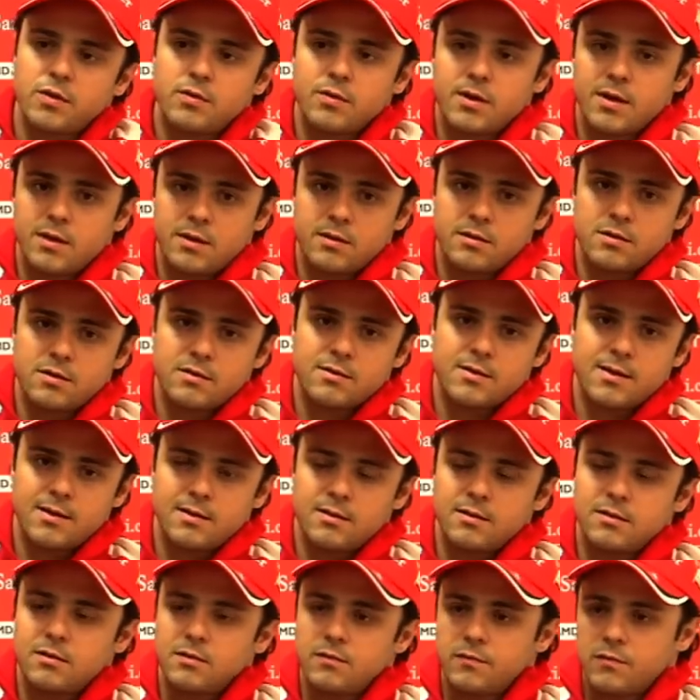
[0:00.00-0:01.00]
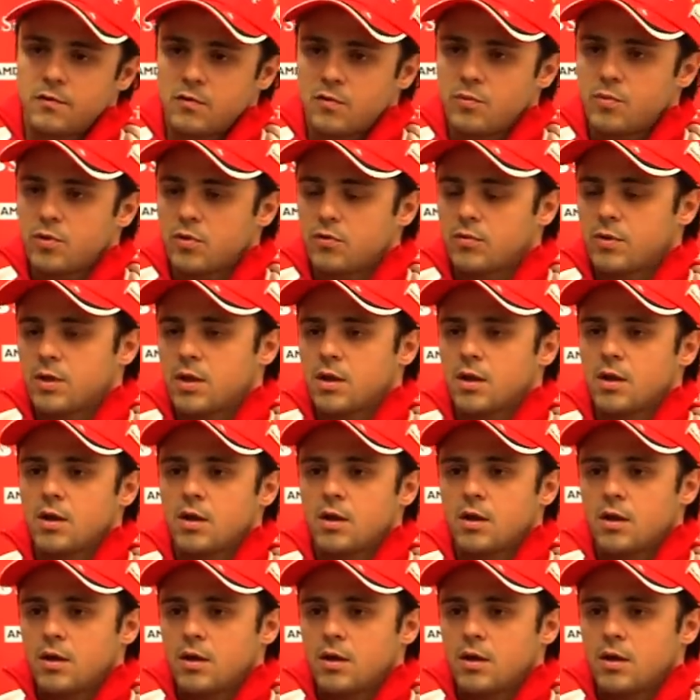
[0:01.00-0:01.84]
you can understand the difference between